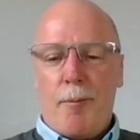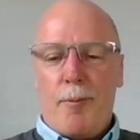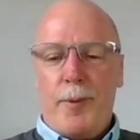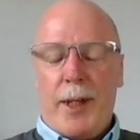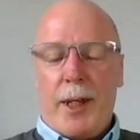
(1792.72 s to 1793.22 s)

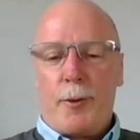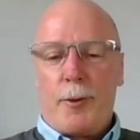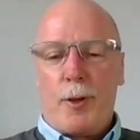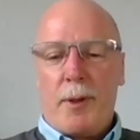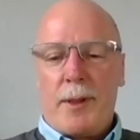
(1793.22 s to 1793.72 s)
you could
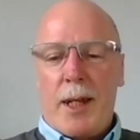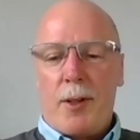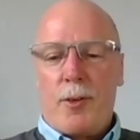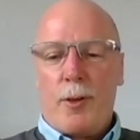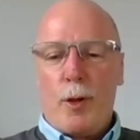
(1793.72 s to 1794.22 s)
attribute
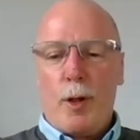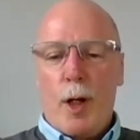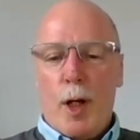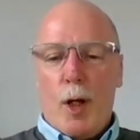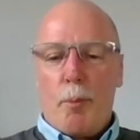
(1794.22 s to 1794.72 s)
that to.
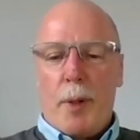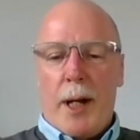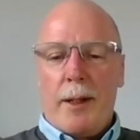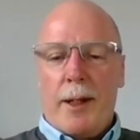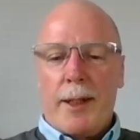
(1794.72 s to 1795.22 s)

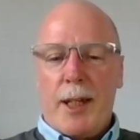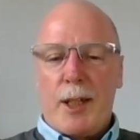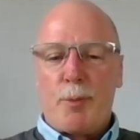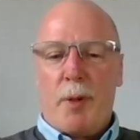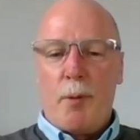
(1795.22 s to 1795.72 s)
But I
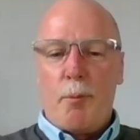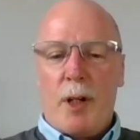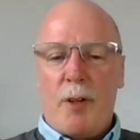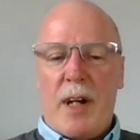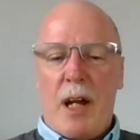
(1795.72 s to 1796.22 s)
guess
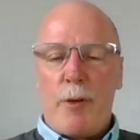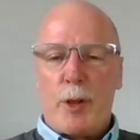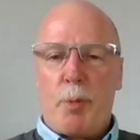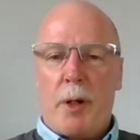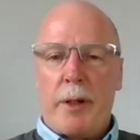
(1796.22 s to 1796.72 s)
my favourite
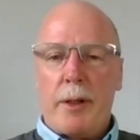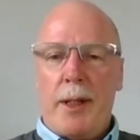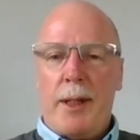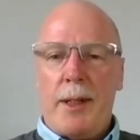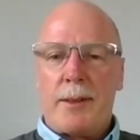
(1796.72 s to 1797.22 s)
spot
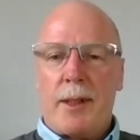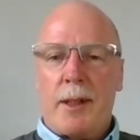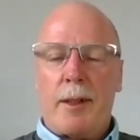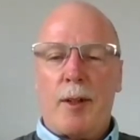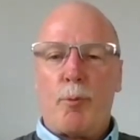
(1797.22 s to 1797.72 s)
is
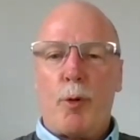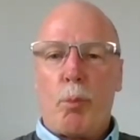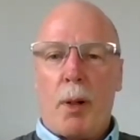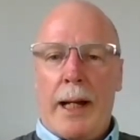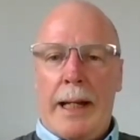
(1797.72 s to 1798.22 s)
the Liverpool
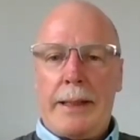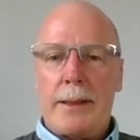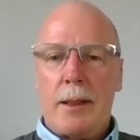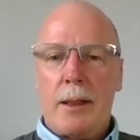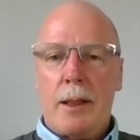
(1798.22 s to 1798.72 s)

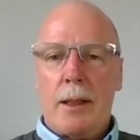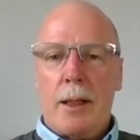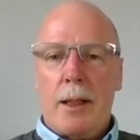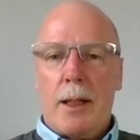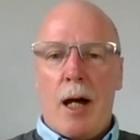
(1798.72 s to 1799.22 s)
Plains.
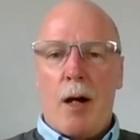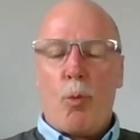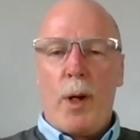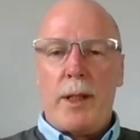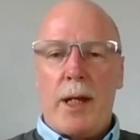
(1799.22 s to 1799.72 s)

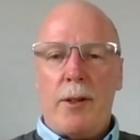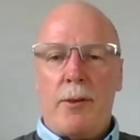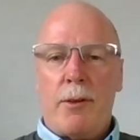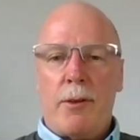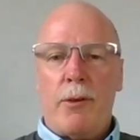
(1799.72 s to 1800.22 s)
When they
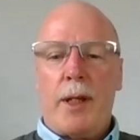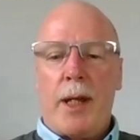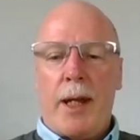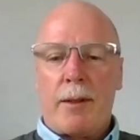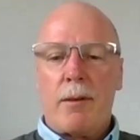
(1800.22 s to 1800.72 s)
do
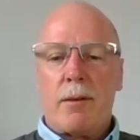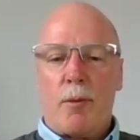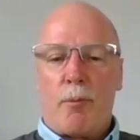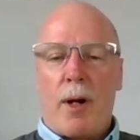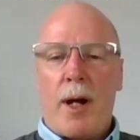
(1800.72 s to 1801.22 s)
get
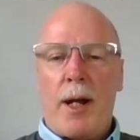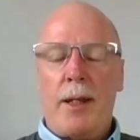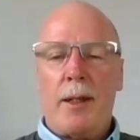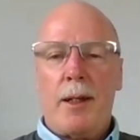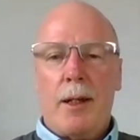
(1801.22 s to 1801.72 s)
some
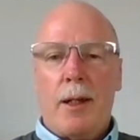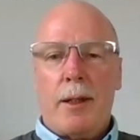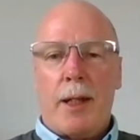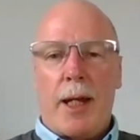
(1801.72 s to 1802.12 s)
rain, they